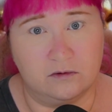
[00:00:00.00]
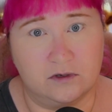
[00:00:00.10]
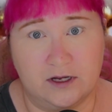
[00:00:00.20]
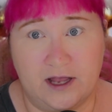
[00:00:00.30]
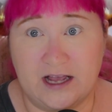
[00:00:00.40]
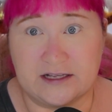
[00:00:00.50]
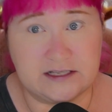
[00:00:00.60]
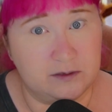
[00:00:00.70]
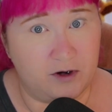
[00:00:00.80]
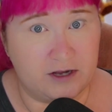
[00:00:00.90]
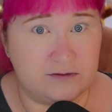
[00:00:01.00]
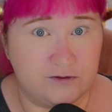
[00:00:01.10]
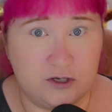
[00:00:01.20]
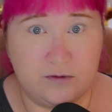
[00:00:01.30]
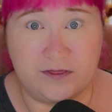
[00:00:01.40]
asking price of
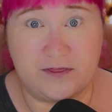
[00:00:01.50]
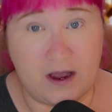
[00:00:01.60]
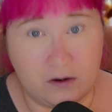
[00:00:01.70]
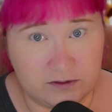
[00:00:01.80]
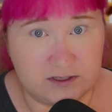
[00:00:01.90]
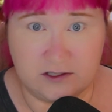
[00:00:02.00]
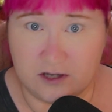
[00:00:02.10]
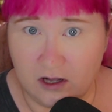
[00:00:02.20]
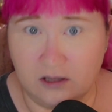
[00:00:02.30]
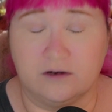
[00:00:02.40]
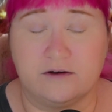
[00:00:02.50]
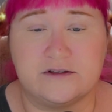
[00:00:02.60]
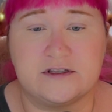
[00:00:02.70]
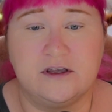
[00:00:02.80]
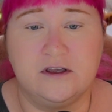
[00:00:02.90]
$2,000
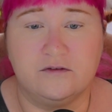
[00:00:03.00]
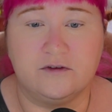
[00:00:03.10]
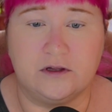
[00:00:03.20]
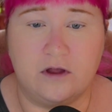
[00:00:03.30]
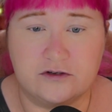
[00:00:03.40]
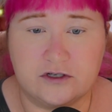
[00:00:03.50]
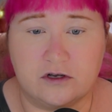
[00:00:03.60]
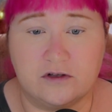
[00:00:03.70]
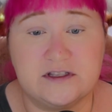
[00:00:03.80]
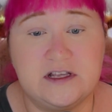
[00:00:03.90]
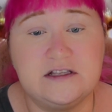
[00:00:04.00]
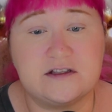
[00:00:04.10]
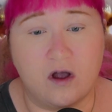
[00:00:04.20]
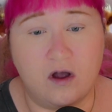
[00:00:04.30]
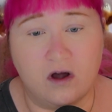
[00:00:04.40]
for the larger dolls, these
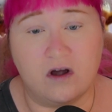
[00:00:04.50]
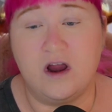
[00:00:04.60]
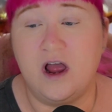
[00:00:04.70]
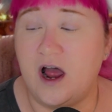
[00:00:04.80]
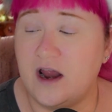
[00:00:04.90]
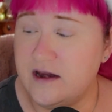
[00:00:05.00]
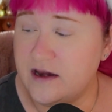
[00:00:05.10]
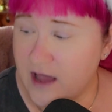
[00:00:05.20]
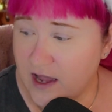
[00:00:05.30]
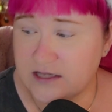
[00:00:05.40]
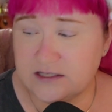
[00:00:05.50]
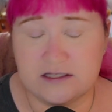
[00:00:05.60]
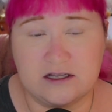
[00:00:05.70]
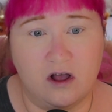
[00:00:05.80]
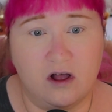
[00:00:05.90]
are a nice
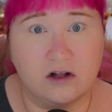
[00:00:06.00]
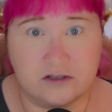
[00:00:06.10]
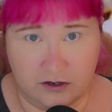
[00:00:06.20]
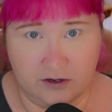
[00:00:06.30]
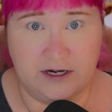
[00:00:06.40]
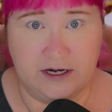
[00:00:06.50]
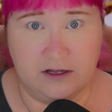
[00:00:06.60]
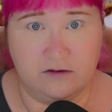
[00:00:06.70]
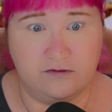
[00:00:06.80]
alternative.